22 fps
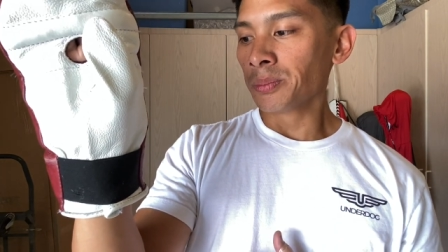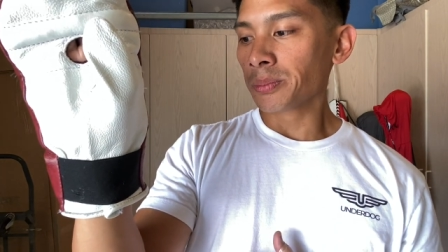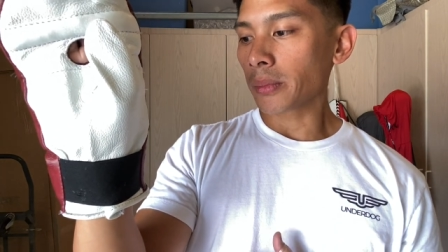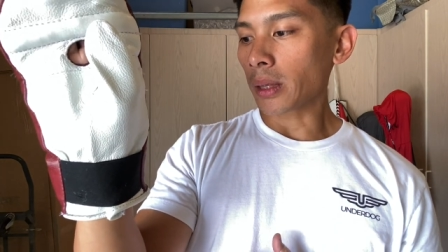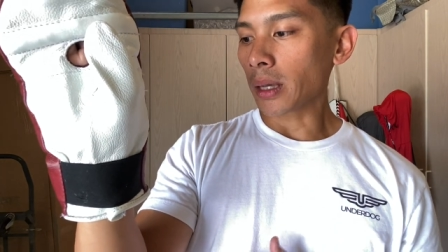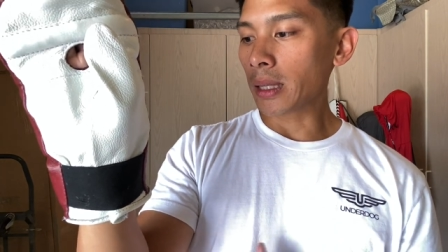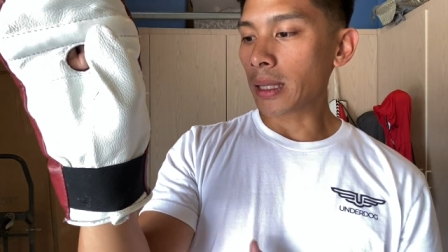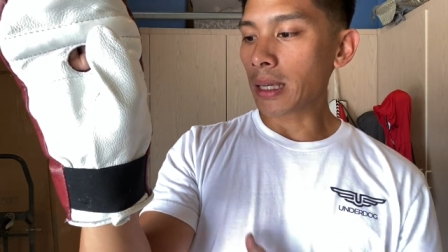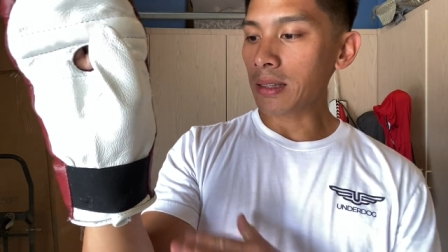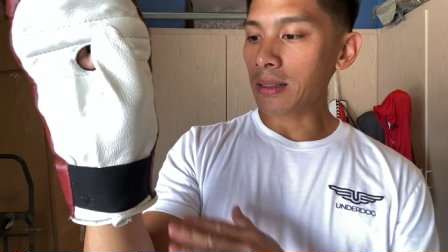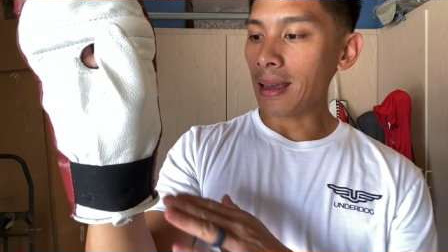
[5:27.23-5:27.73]

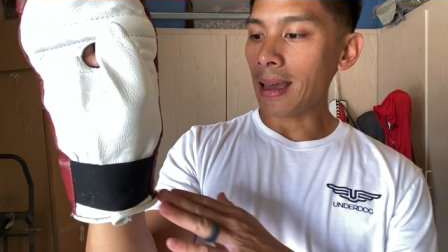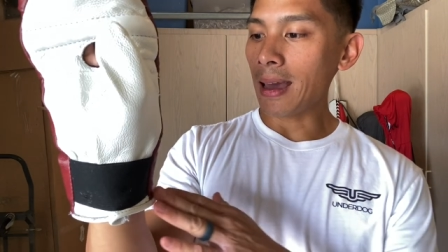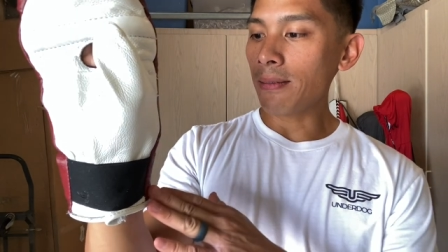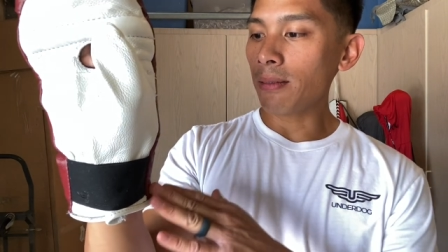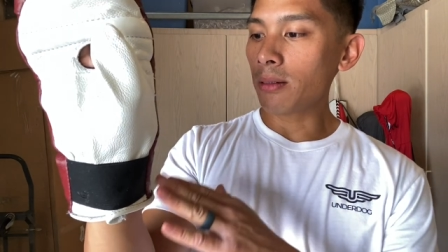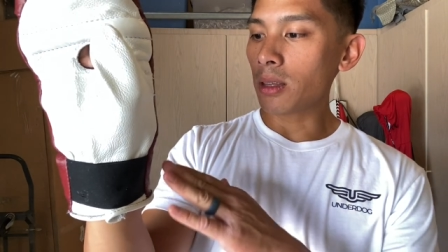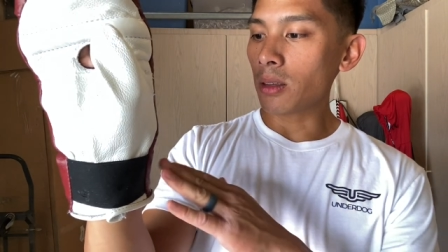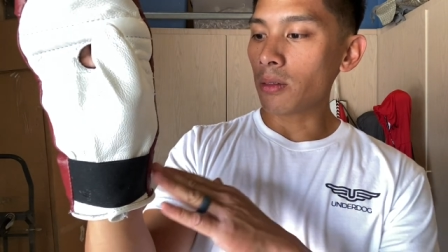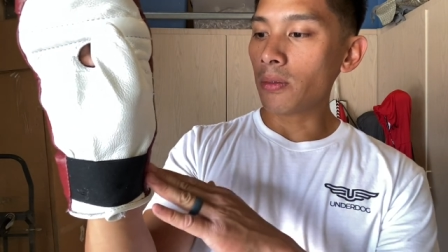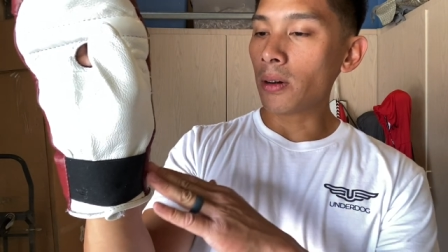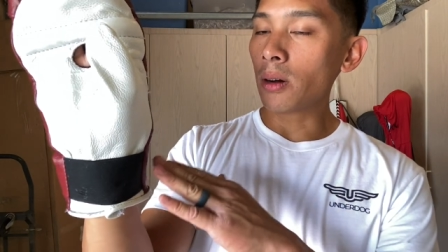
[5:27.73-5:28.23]
unless they have
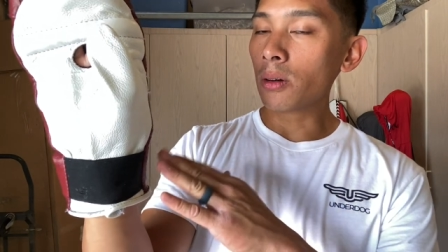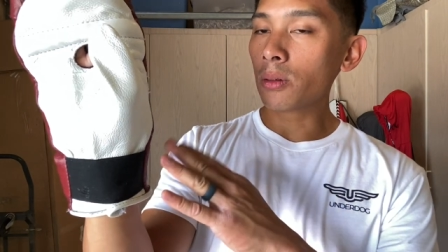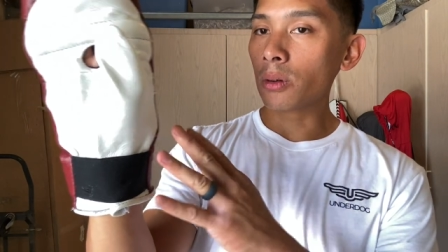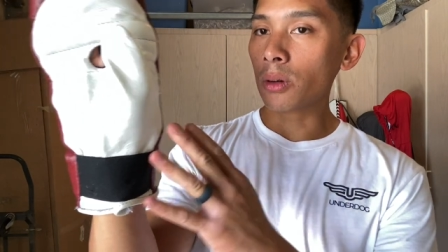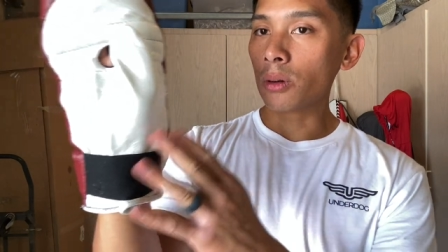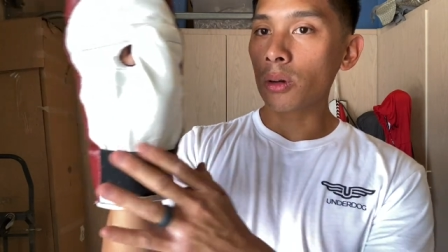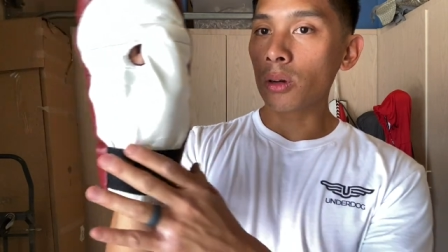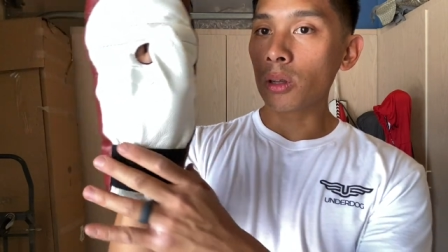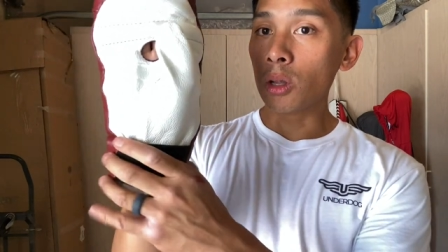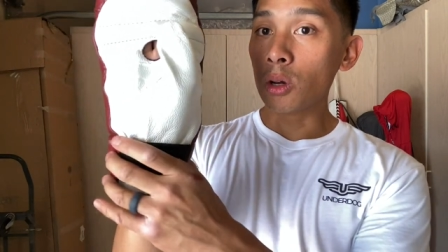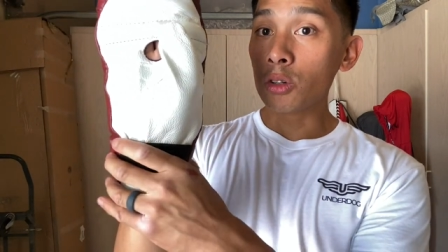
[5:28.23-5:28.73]
like the
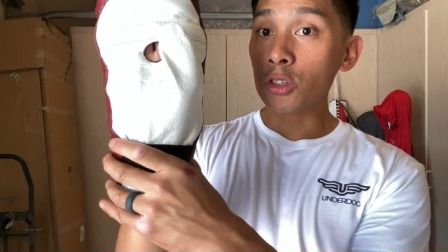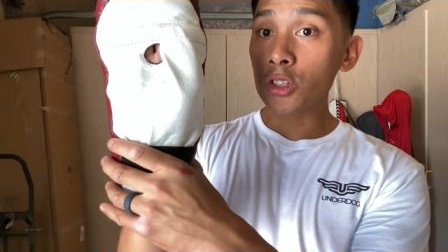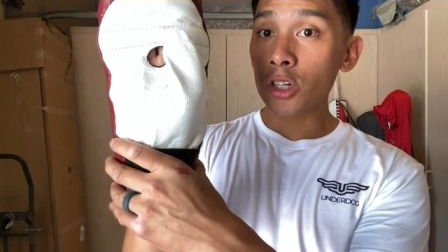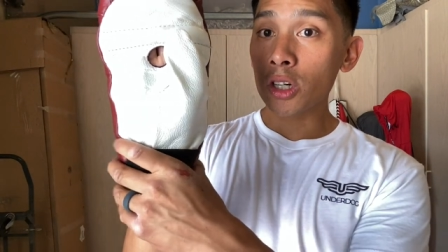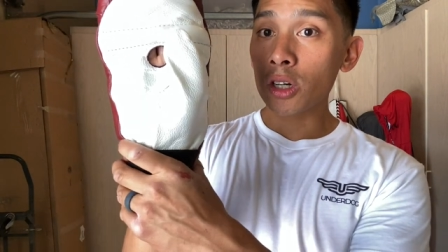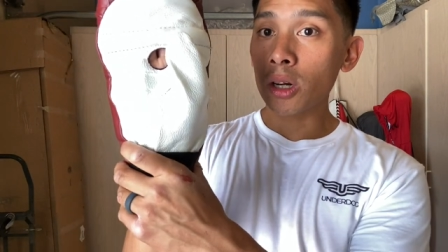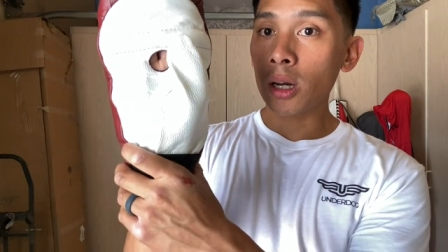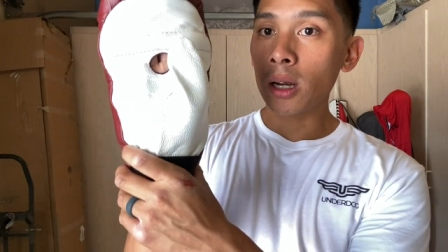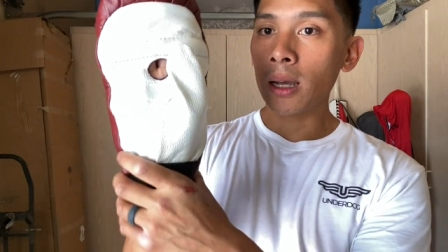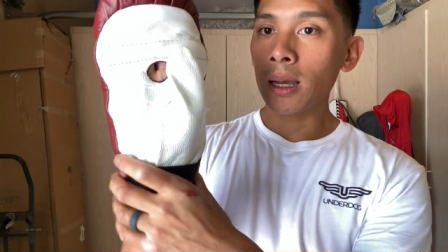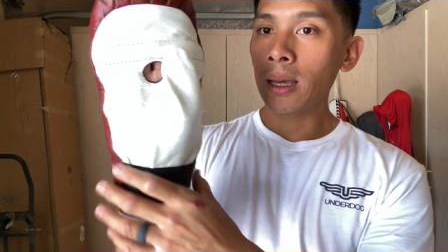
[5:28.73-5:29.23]
Velcro
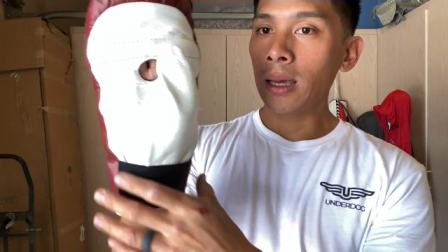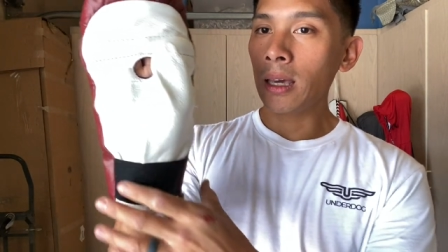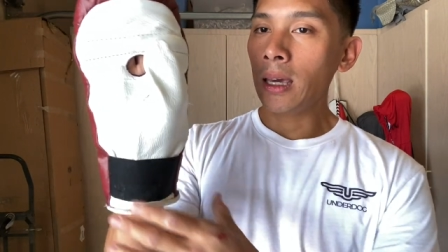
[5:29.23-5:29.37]
closure,